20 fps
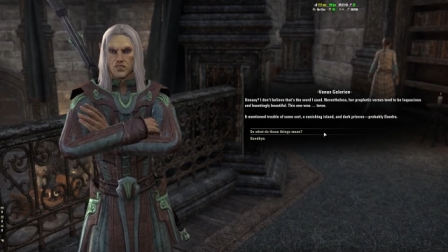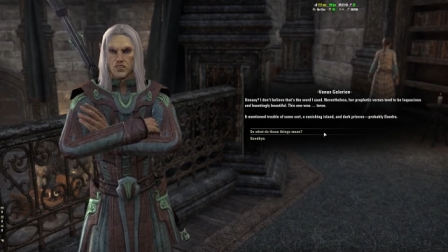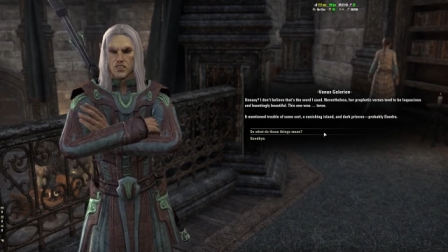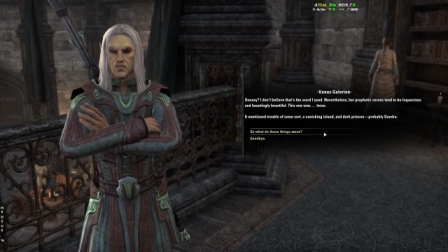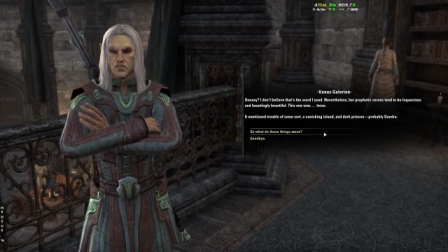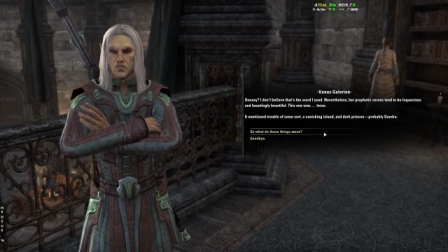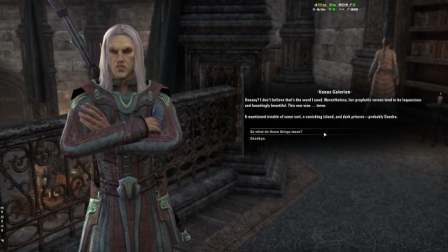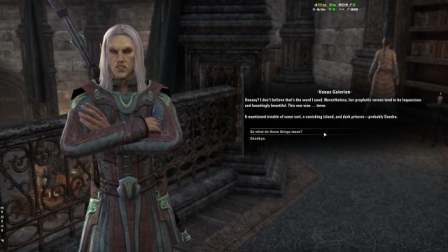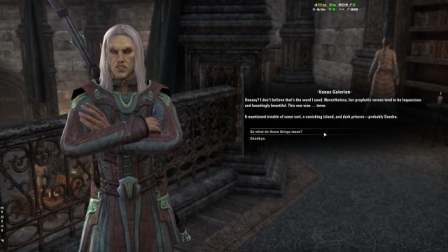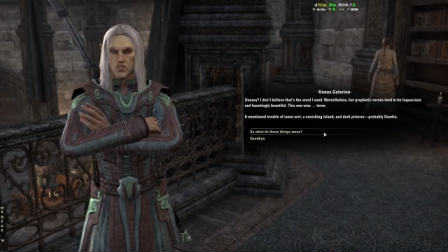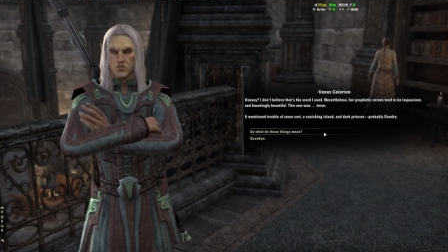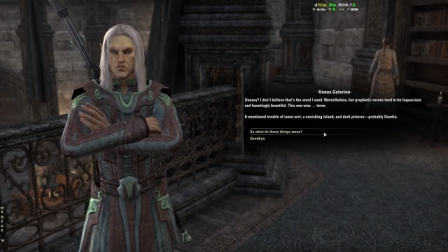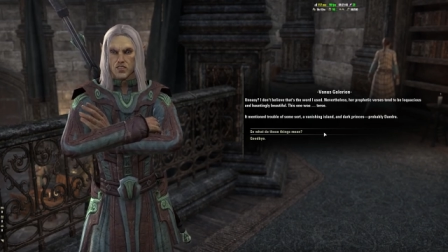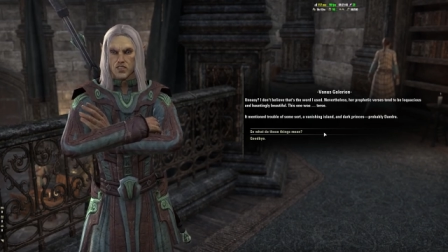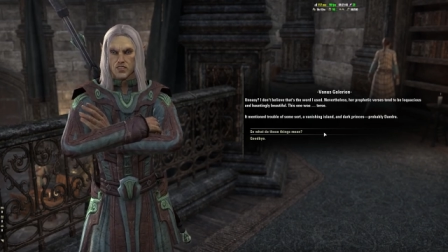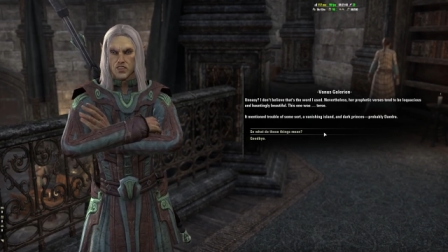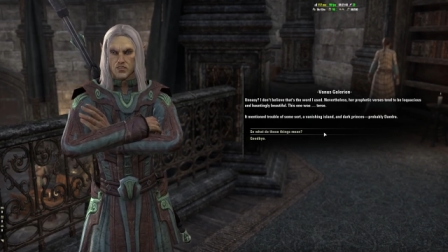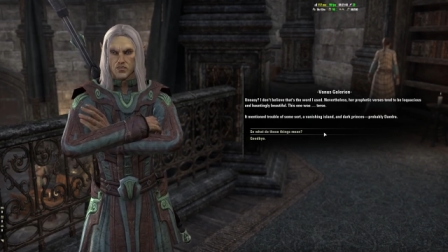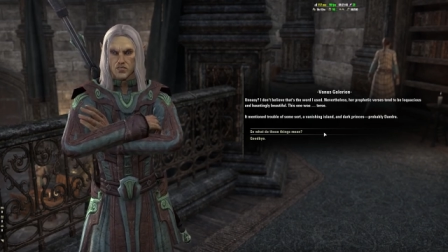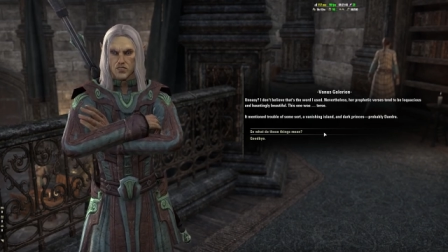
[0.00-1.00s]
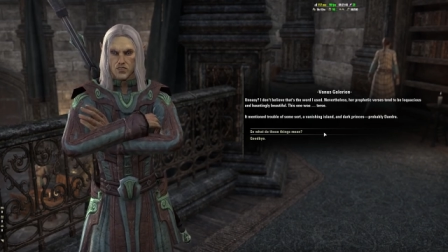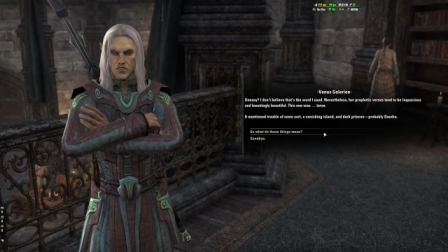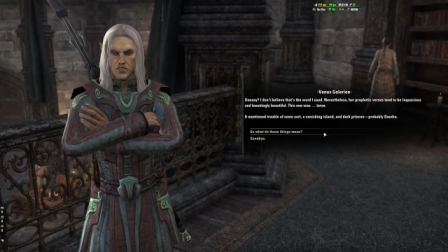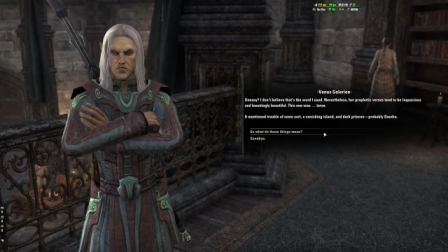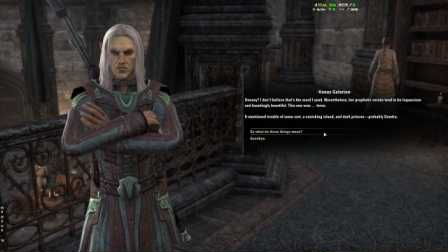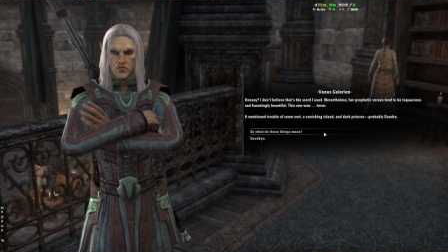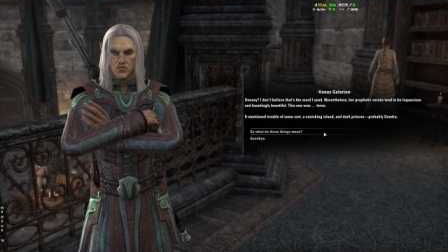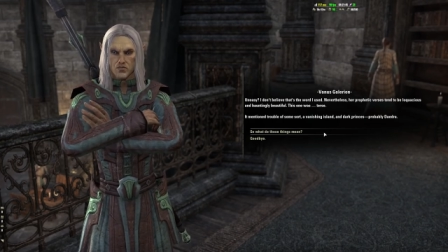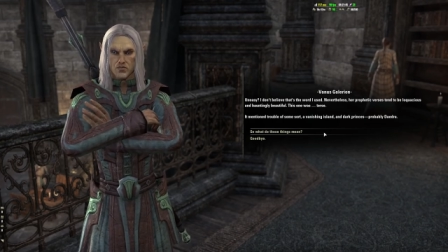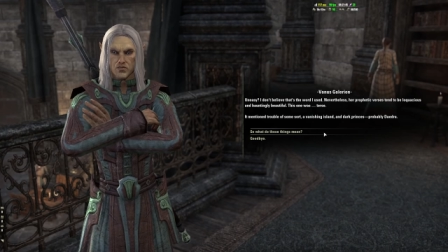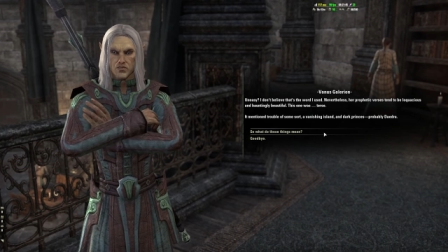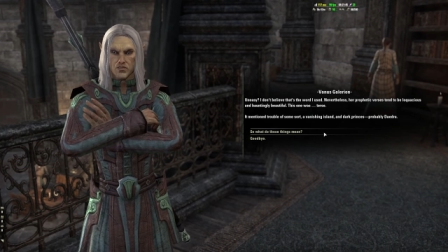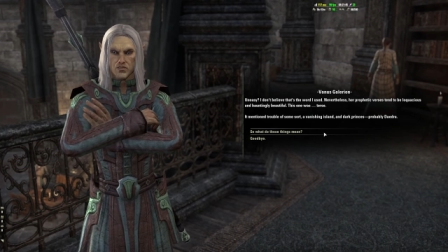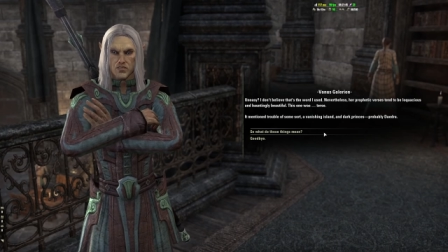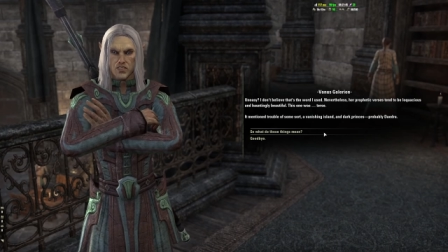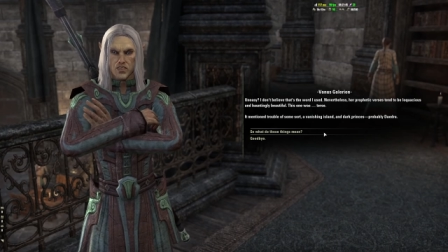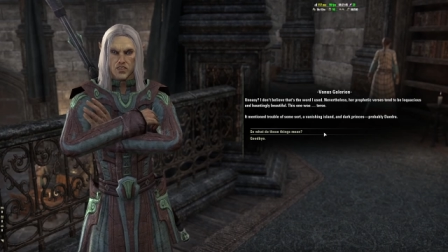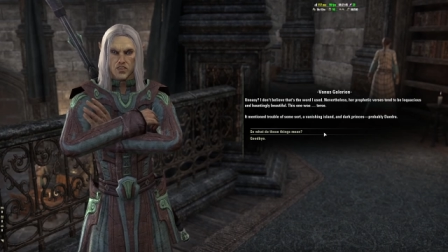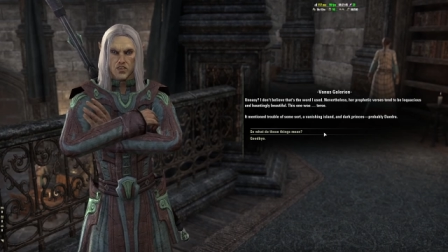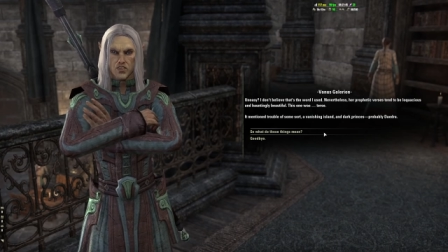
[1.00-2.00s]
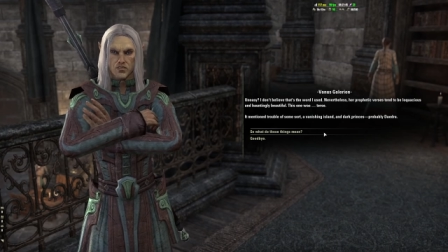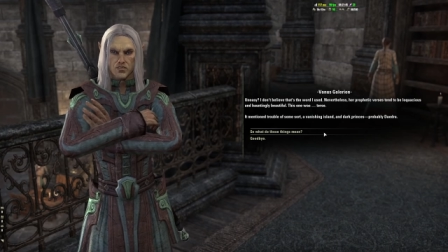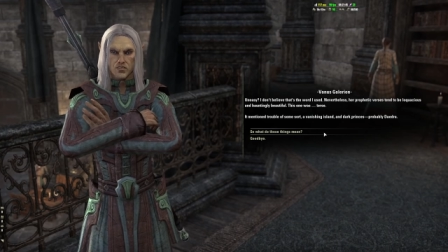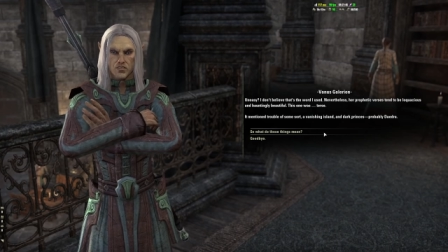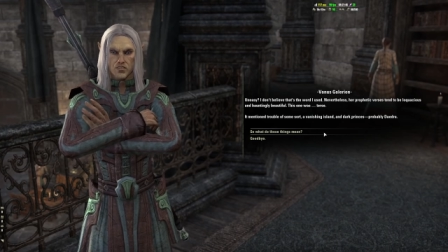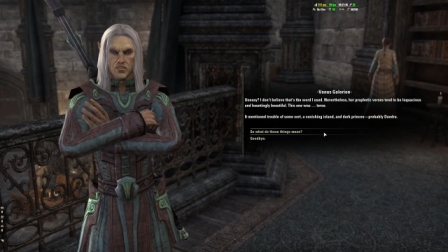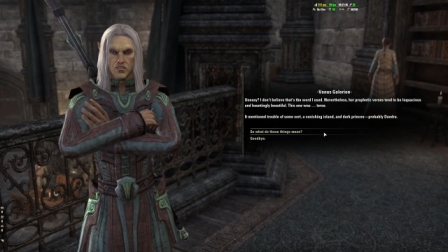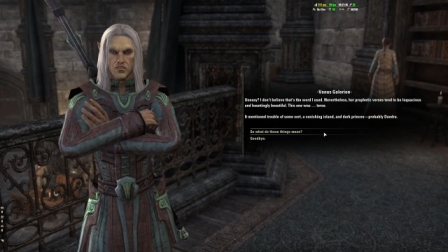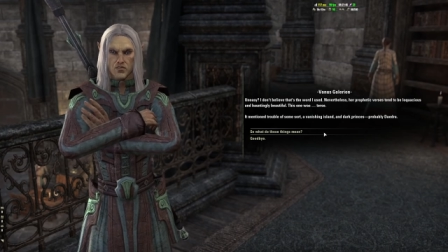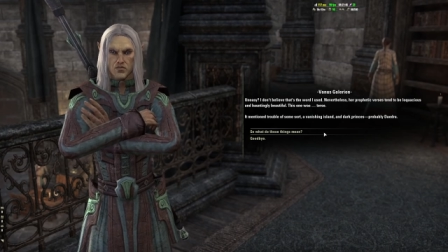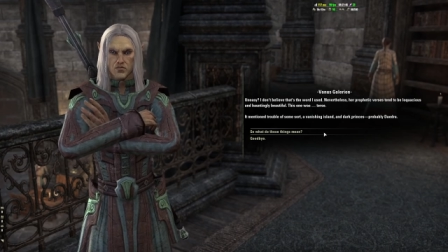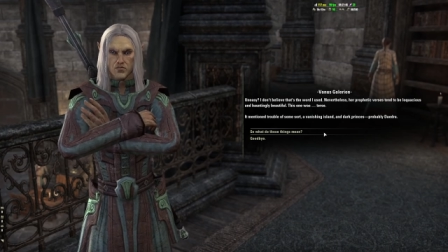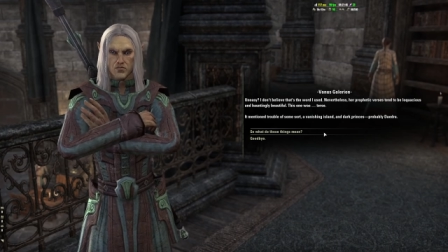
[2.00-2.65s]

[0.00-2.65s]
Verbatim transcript: This one was terse.